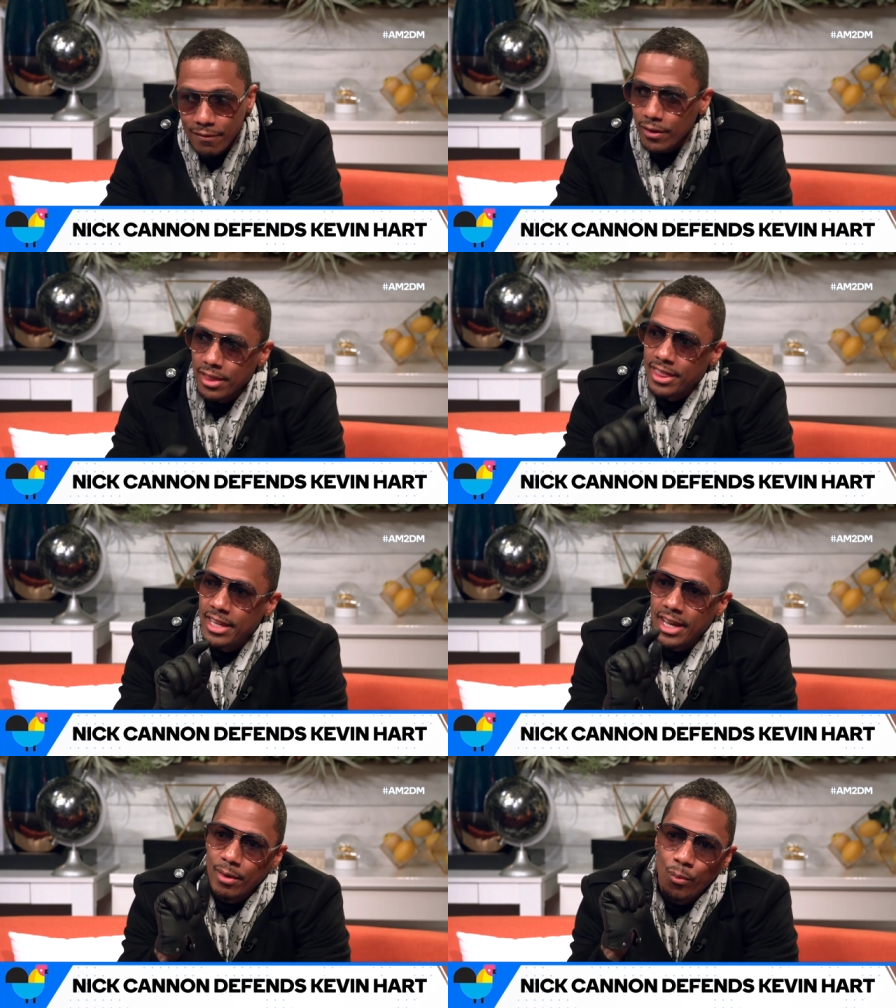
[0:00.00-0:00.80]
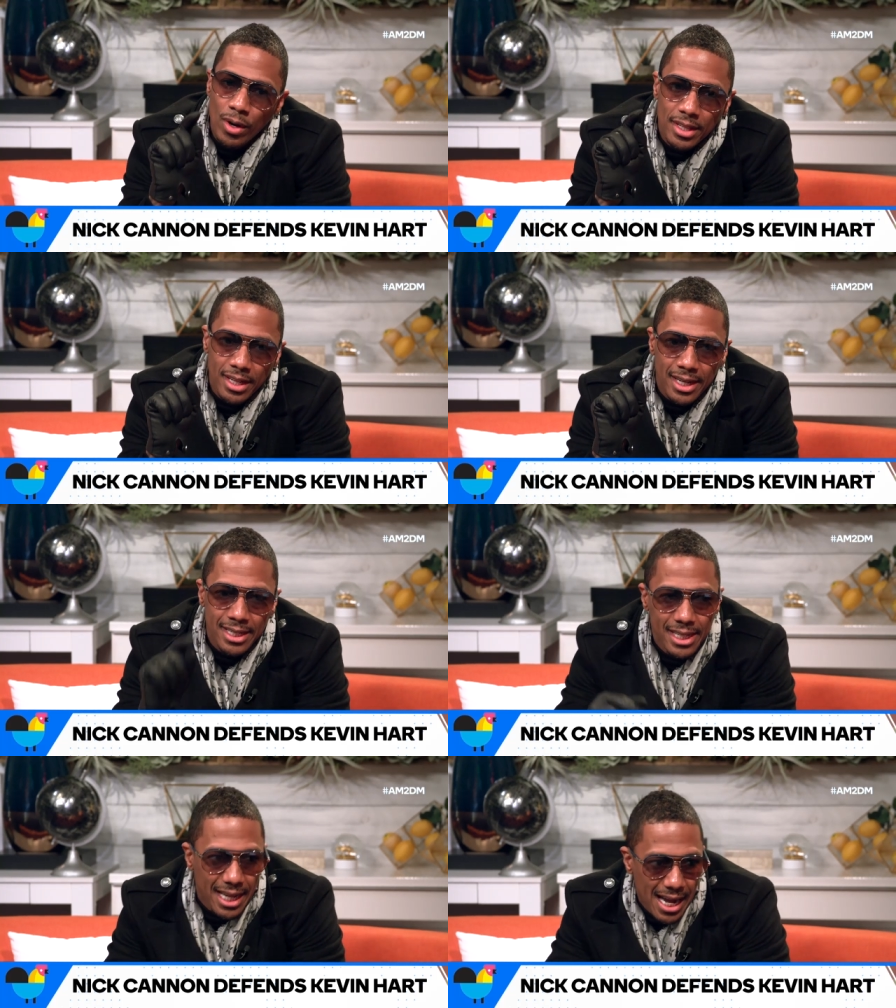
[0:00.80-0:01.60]
And for one of the
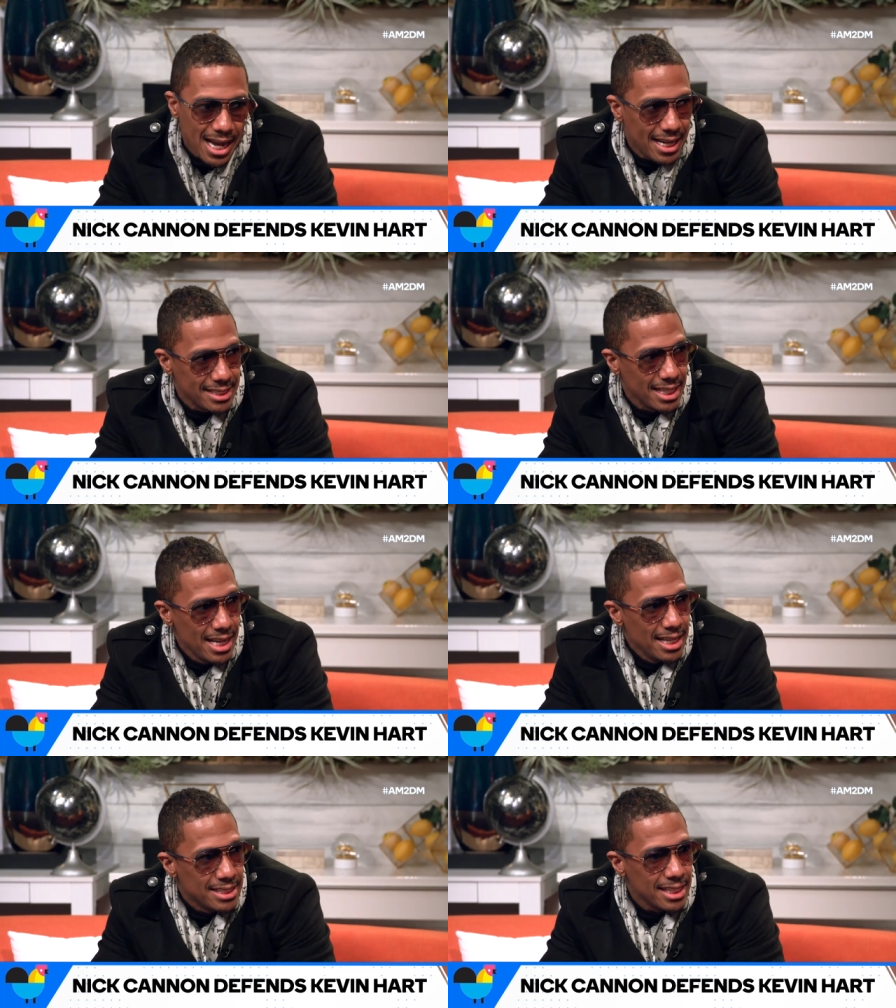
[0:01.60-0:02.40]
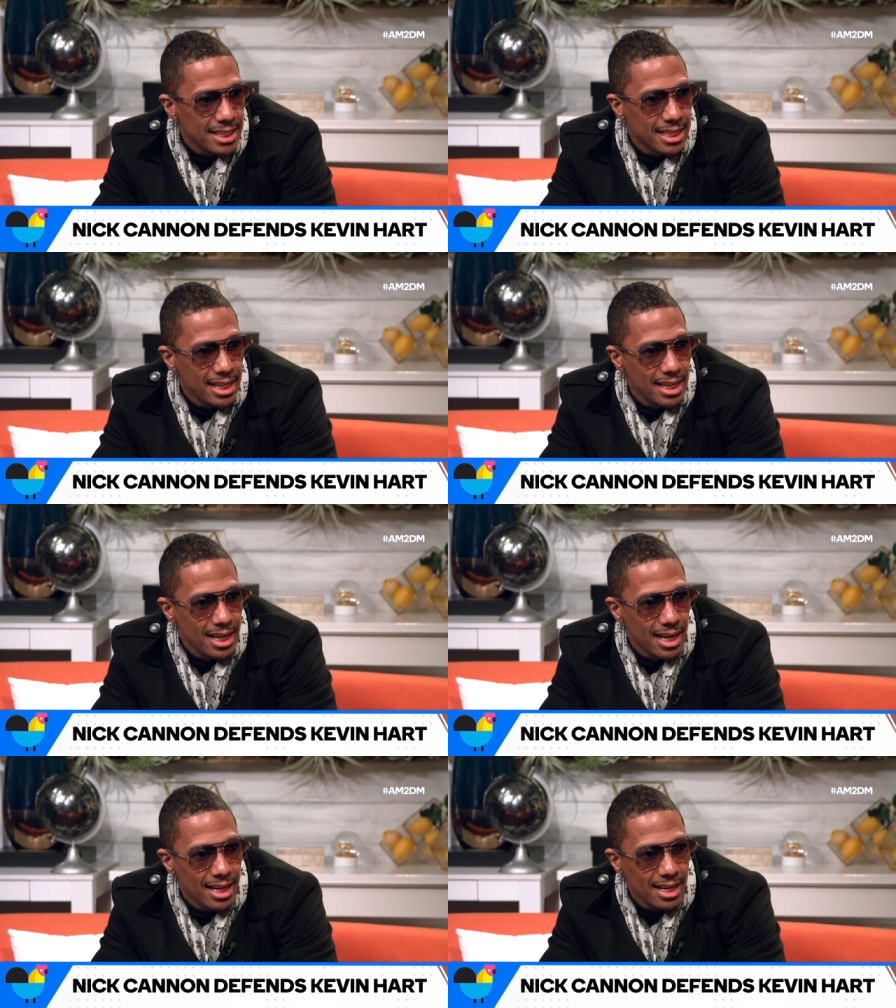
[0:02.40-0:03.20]
good guys to
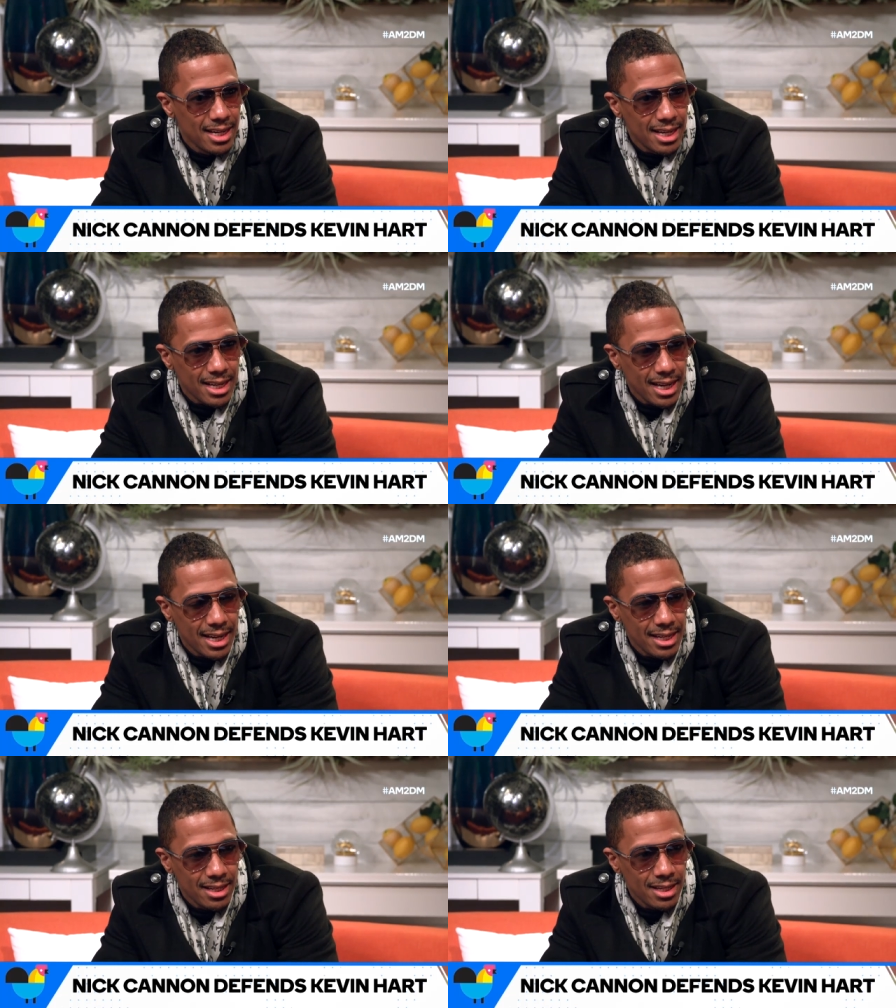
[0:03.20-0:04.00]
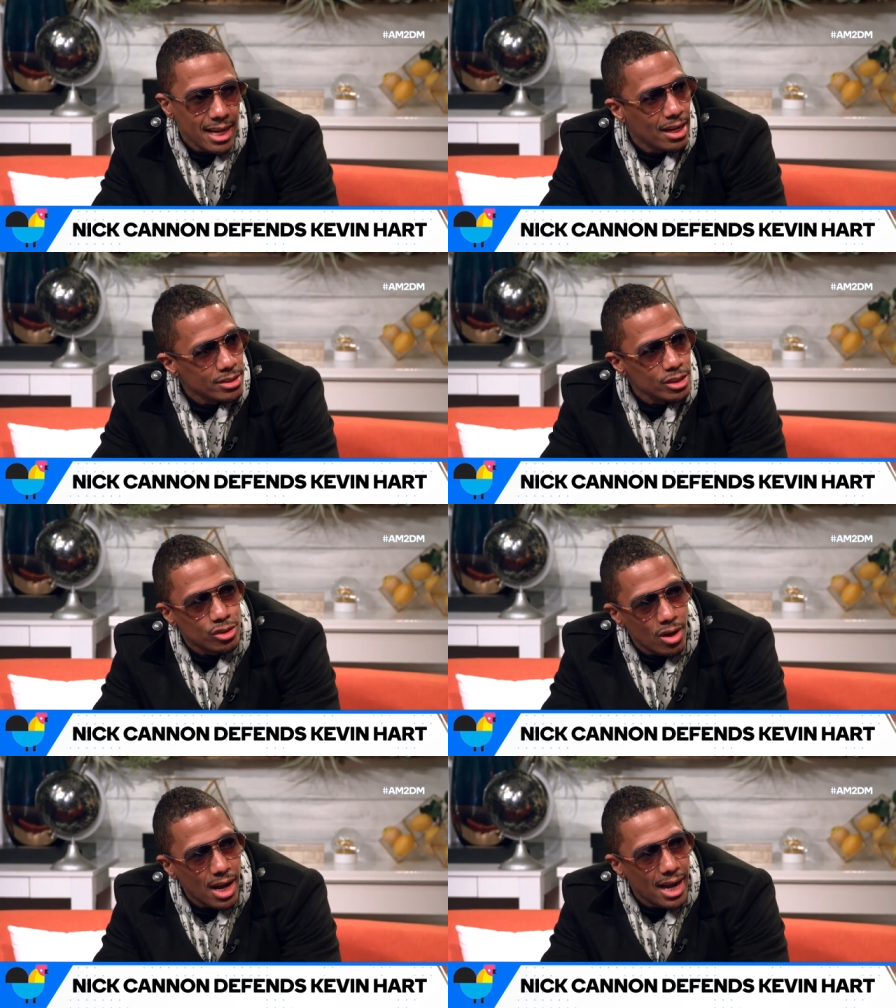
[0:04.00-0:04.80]
get kind of hung out to
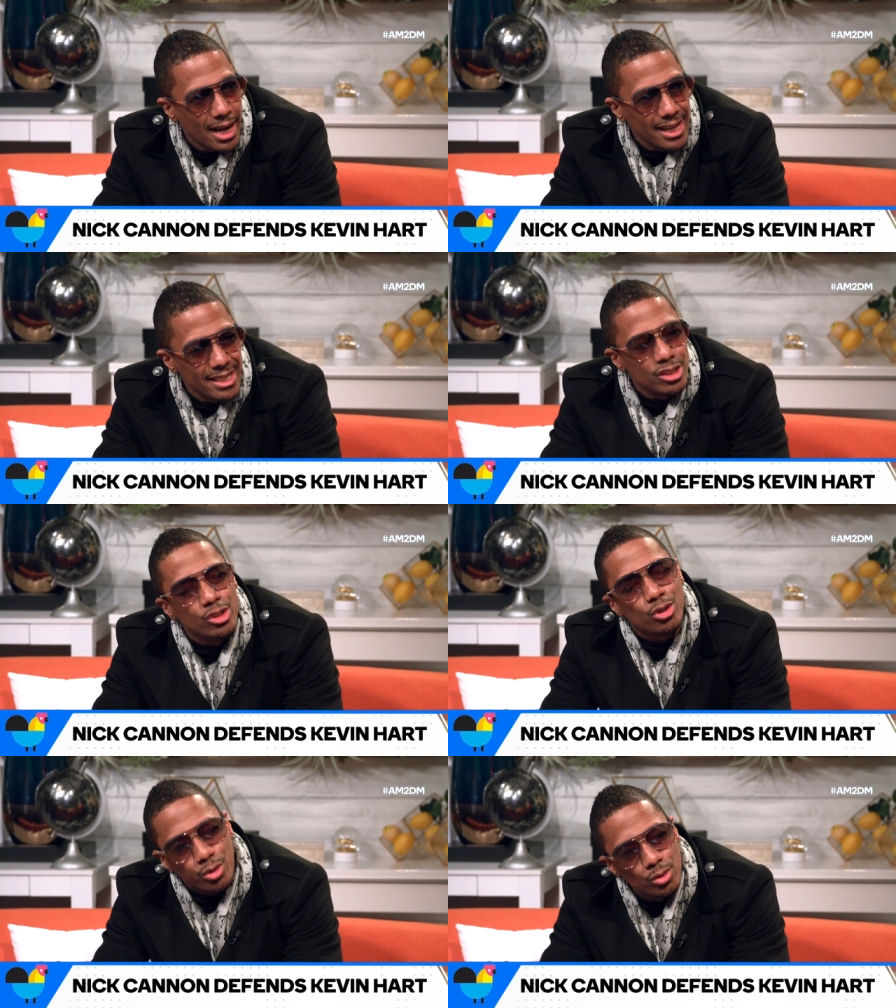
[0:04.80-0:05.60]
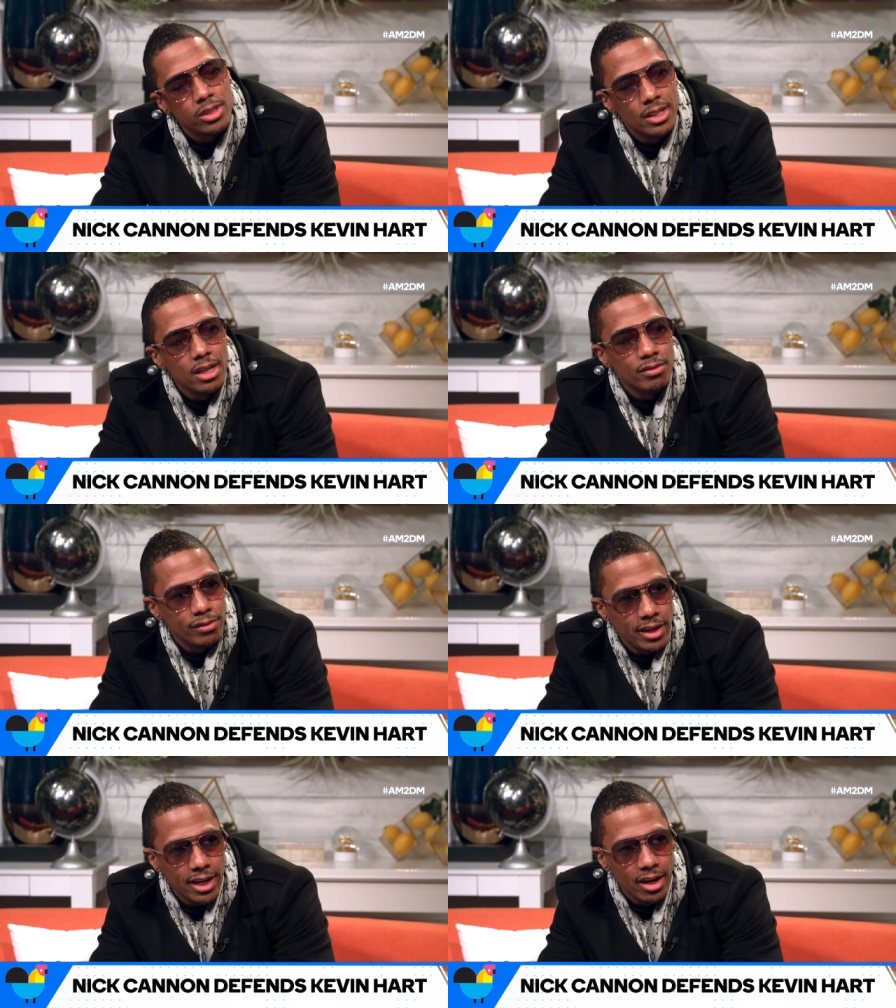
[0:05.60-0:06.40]
dry is truly
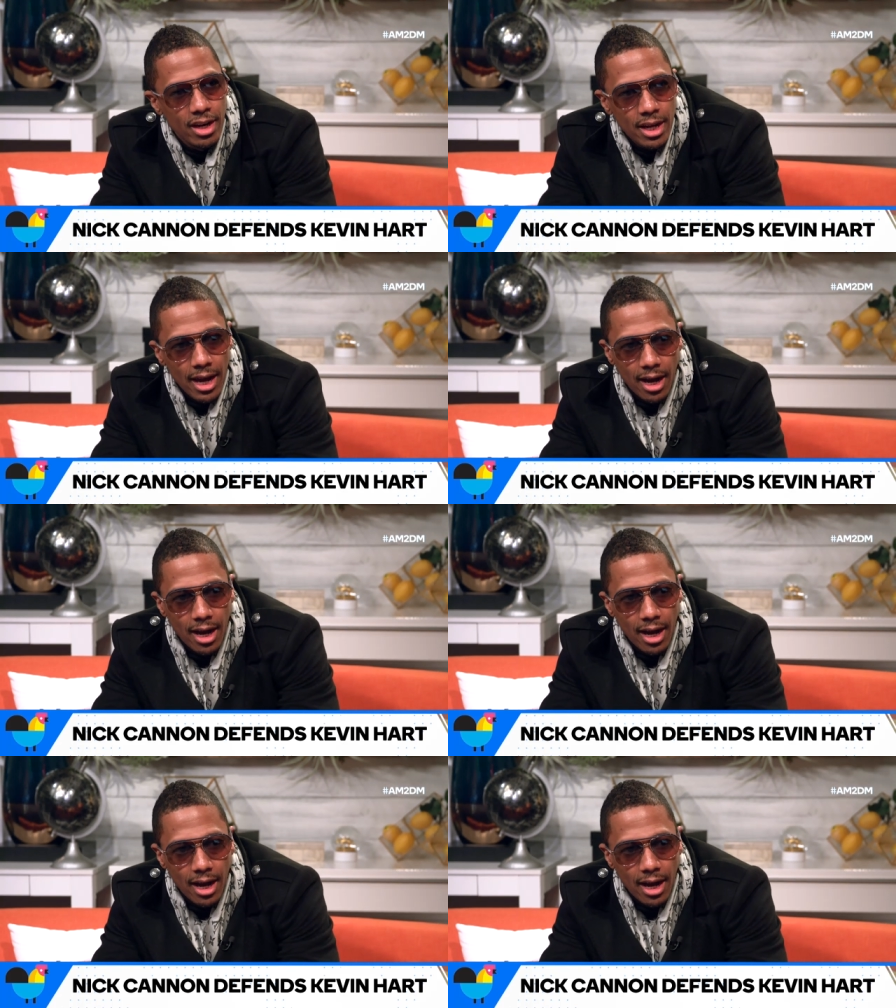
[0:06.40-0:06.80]
unfair,